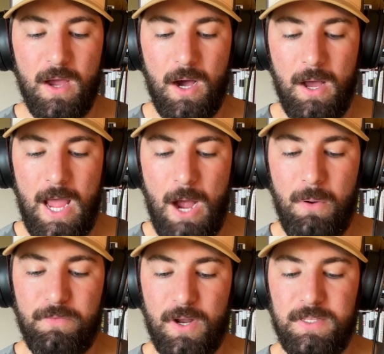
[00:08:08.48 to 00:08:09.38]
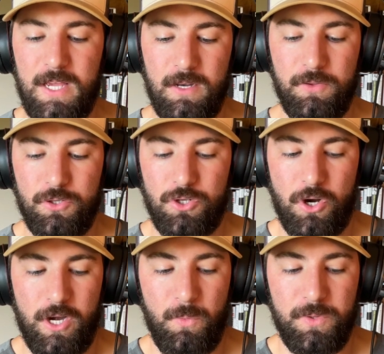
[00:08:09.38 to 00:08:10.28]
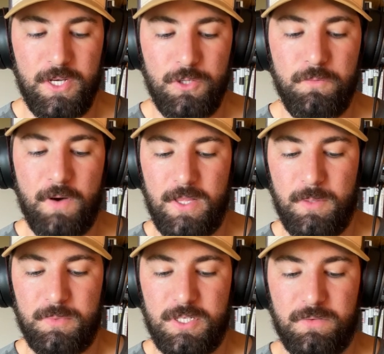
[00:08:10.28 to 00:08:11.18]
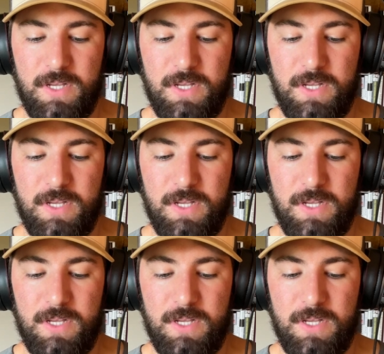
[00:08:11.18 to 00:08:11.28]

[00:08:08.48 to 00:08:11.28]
However, at the end of the journey, when they do find themselves,